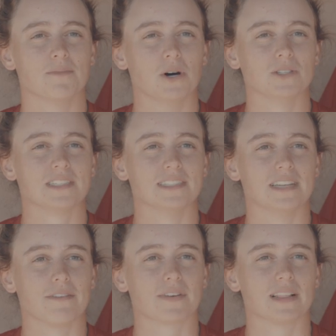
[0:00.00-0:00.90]
the most is
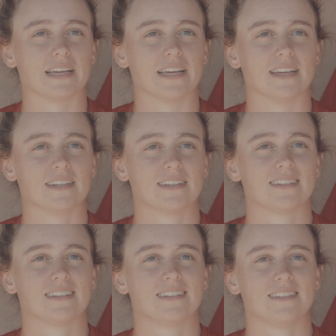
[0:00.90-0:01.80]
definitely
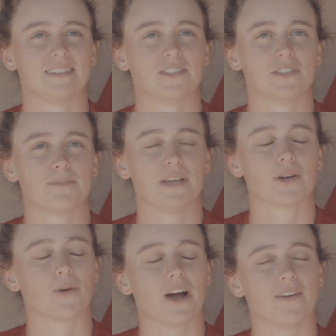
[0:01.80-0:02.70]
just being
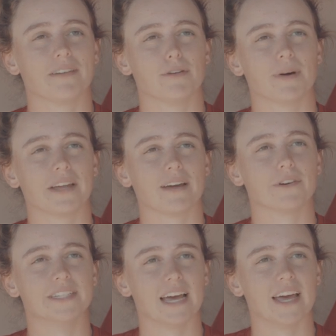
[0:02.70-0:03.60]
around everybody
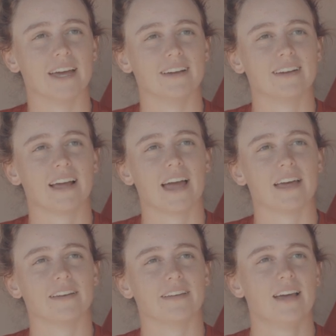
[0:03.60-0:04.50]
every day
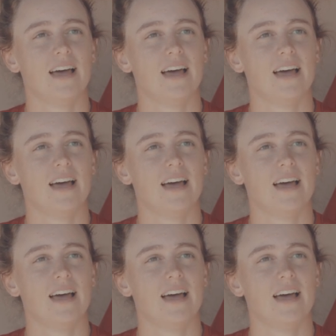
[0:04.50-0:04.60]
and